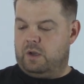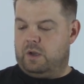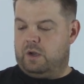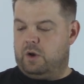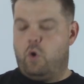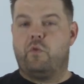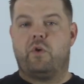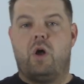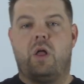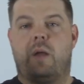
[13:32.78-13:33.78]

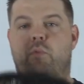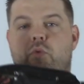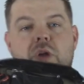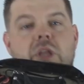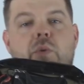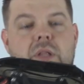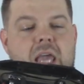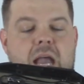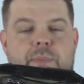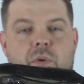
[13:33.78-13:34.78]
overall, I'm really, really
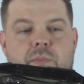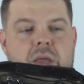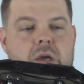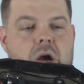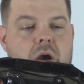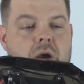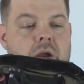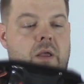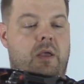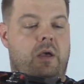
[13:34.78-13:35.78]
happy with my car.
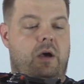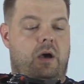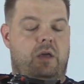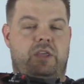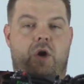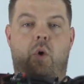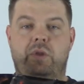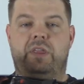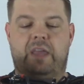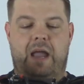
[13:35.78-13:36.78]
The
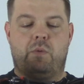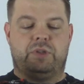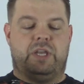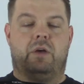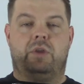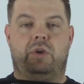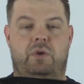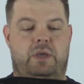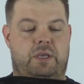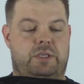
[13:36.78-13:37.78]
only thing I will tell
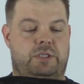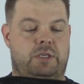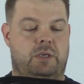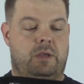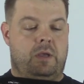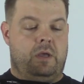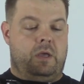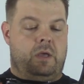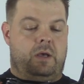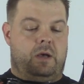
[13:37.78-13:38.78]
you is,
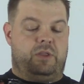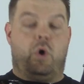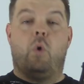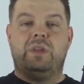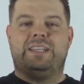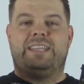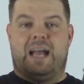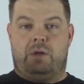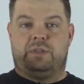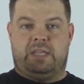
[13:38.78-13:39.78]
the only
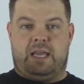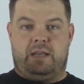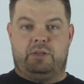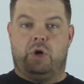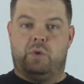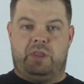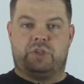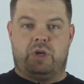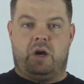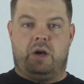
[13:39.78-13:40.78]
downside to owning
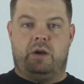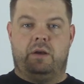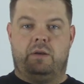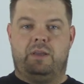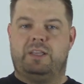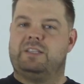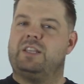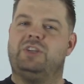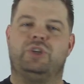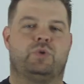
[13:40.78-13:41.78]
this car is
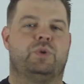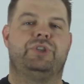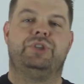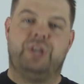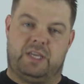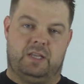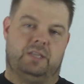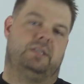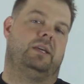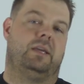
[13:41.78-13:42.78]
it is just
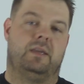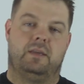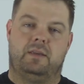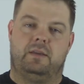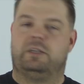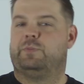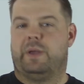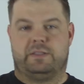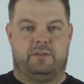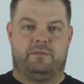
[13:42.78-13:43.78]
ridiculously
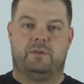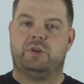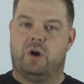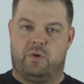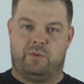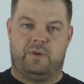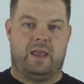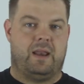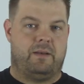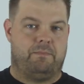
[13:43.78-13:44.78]
expensive to own
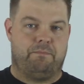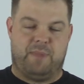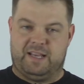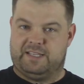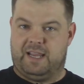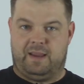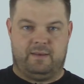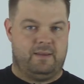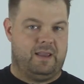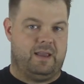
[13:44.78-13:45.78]
and
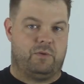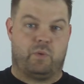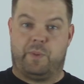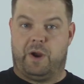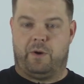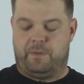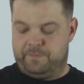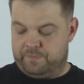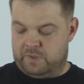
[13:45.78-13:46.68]
maintain and repair.